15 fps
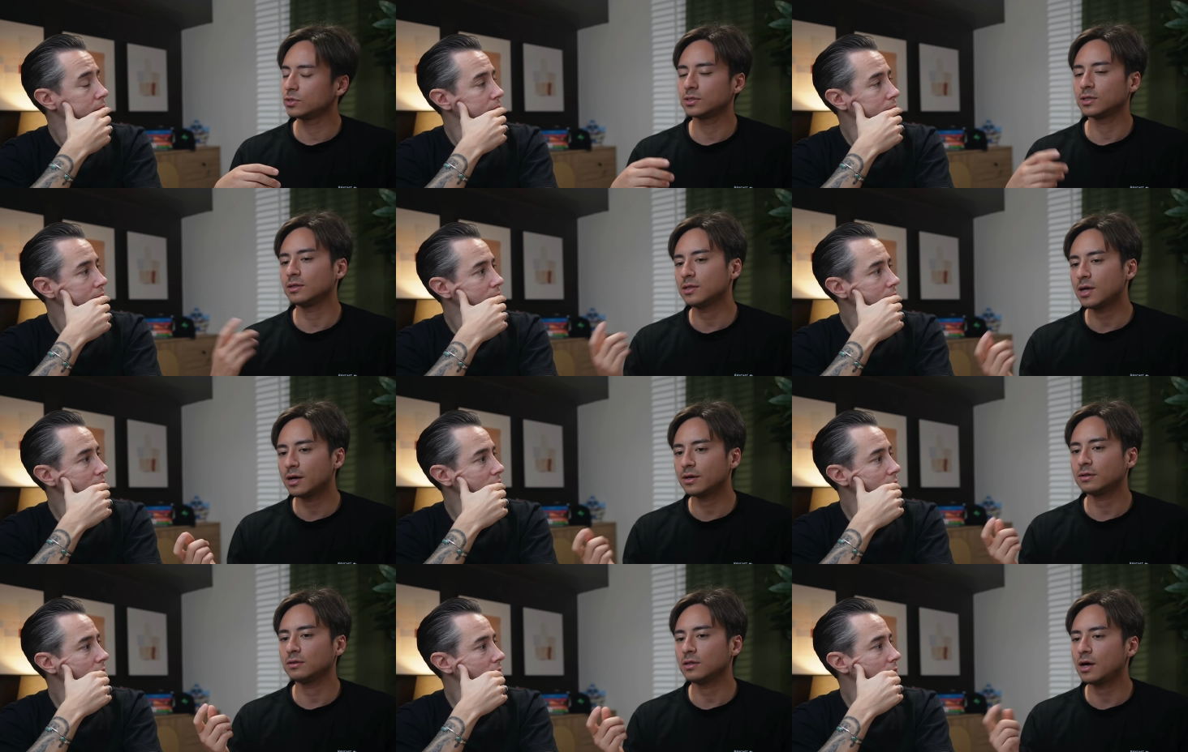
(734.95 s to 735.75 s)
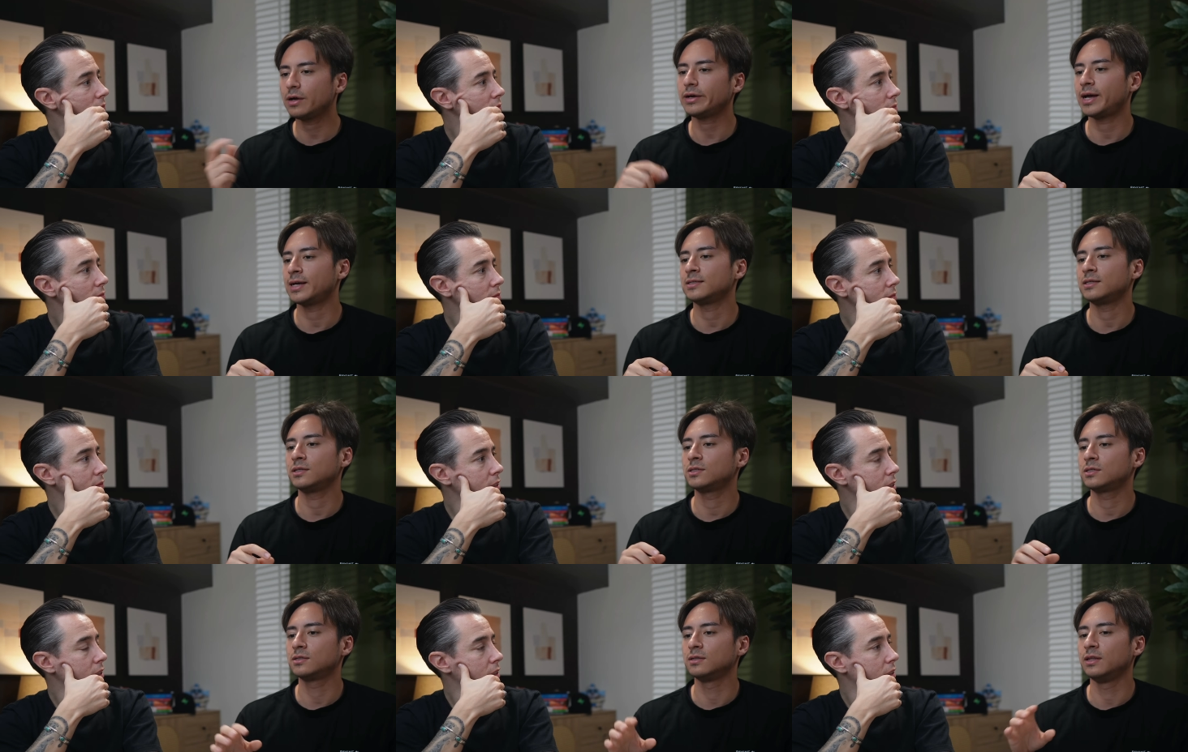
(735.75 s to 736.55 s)
Speaker 1: a lot of lot of
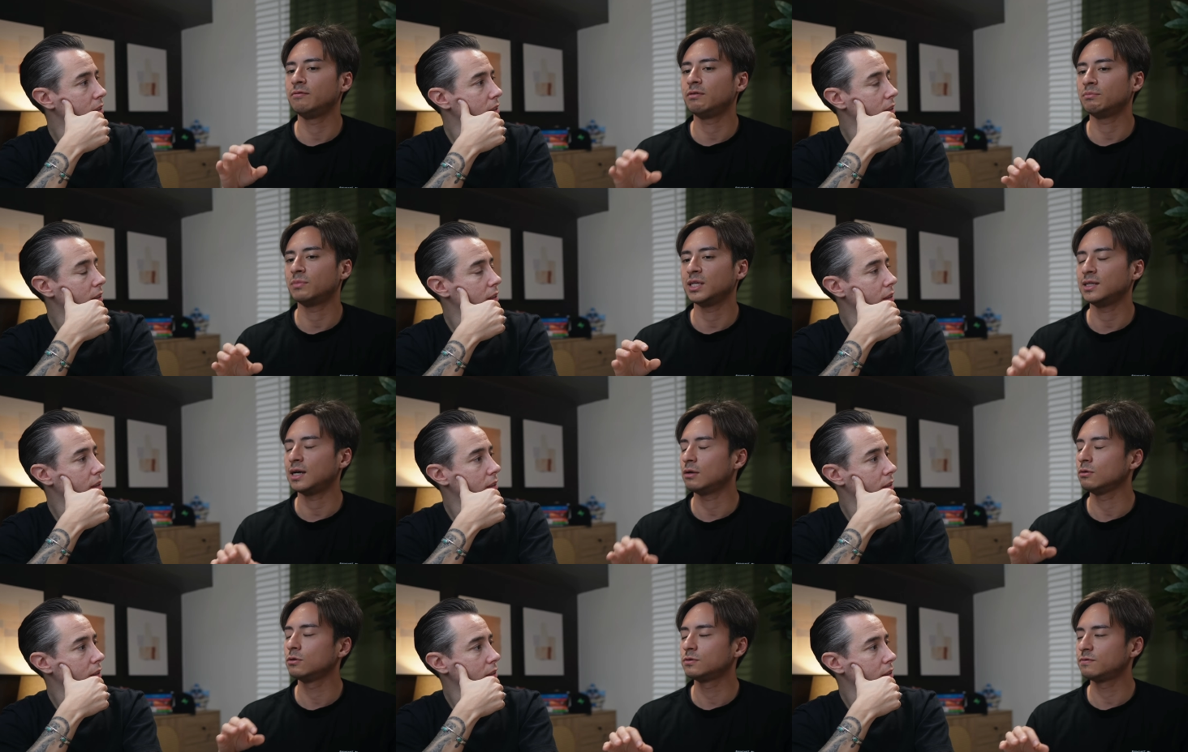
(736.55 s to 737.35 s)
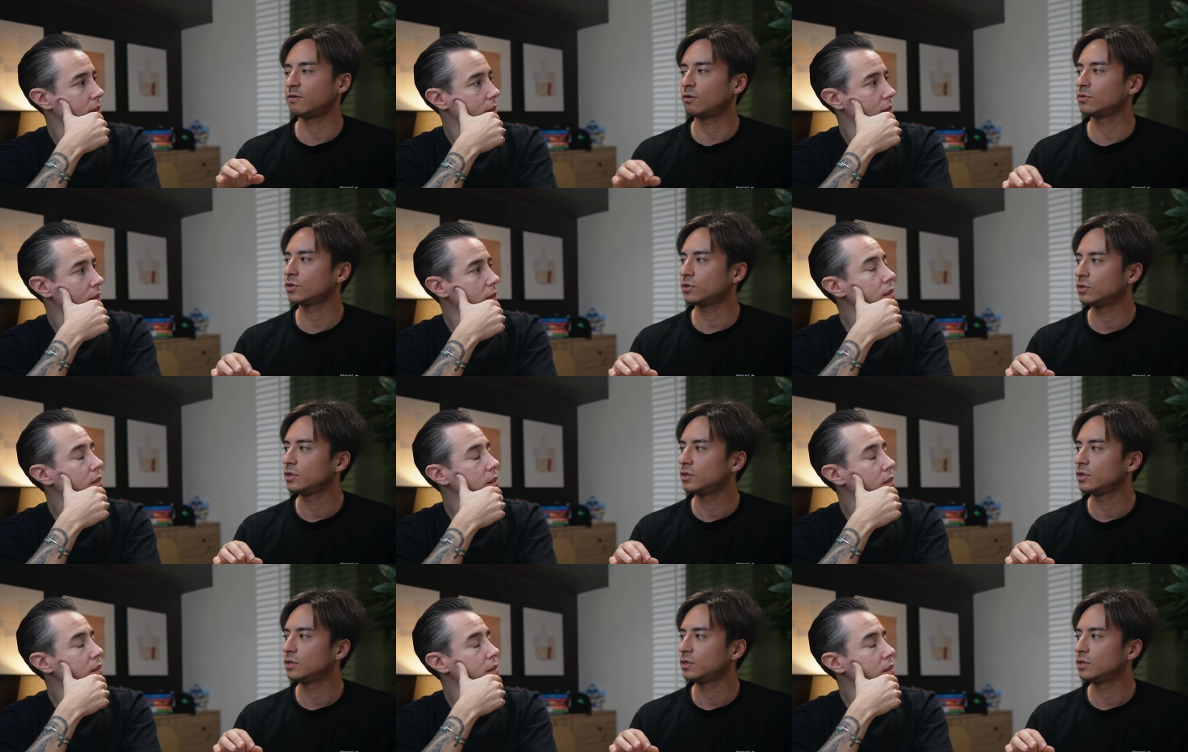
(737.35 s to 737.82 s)
assets live in my downloads folder